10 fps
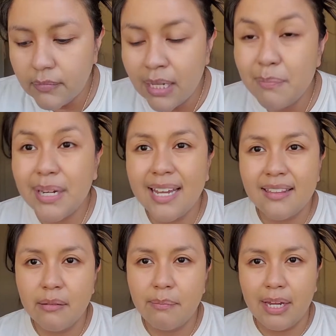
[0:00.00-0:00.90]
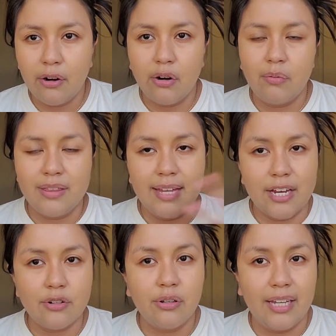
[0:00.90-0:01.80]
But in the mirror with
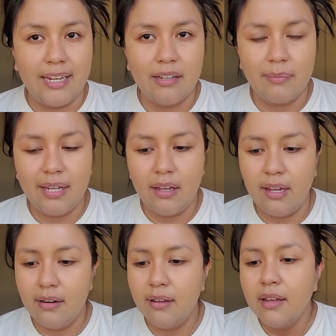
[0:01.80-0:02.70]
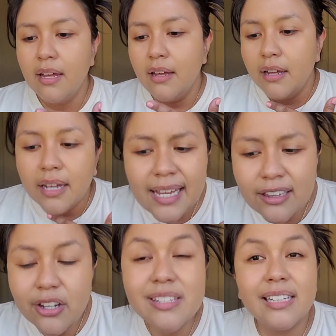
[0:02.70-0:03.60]
natural light coming in, it
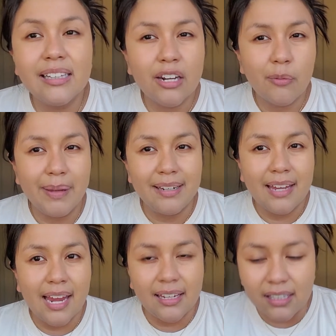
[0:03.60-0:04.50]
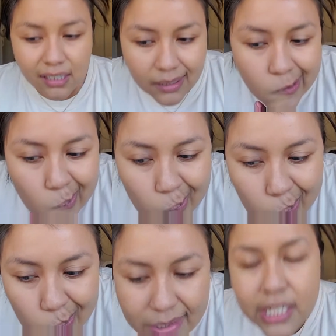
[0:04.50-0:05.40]
looks a little bit cakey.
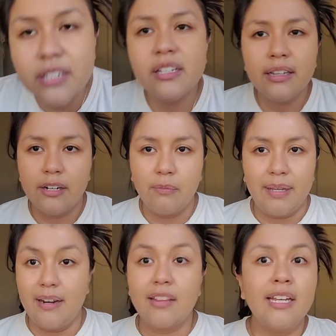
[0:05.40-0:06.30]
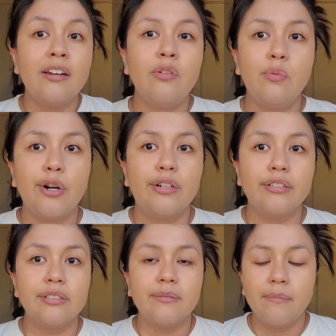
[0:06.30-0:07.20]
Just a little bit, not the end of the world,
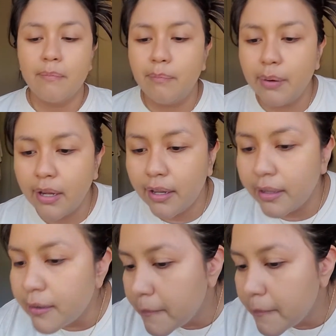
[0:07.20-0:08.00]
but